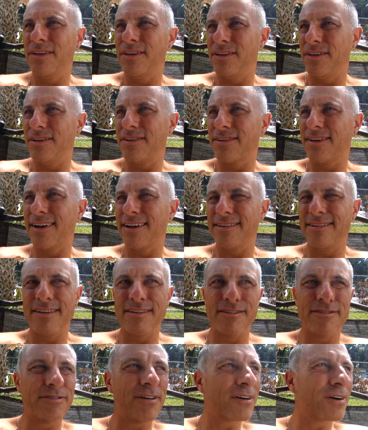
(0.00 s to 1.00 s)
You just gotta stay
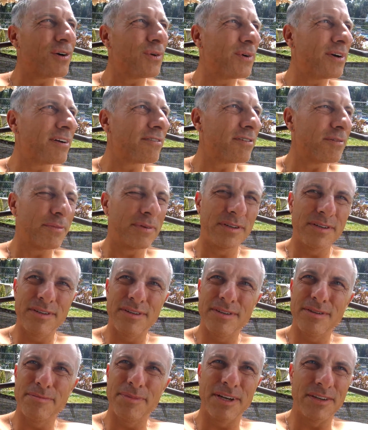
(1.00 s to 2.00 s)
the fuck away from it,
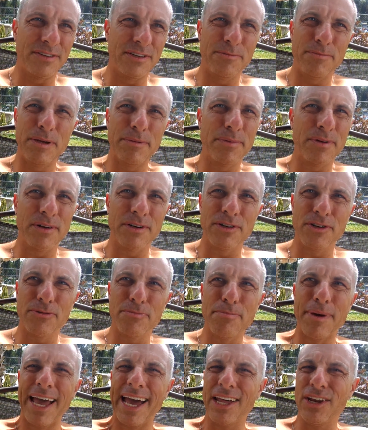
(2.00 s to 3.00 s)
because these people are
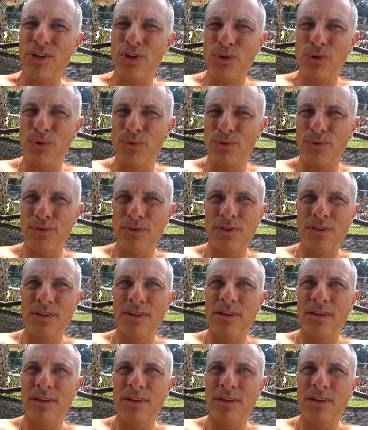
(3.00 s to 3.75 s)
just bad news.